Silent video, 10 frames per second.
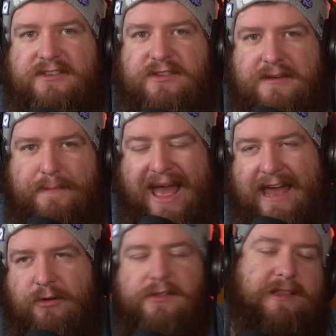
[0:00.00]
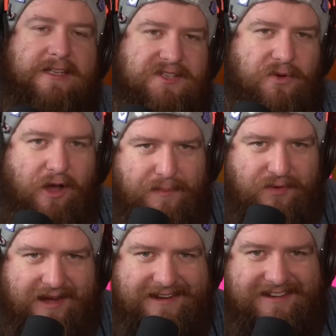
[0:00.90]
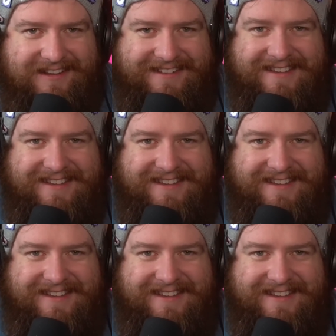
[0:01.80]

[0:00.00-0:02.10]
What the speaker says: to the panel that lets you operate it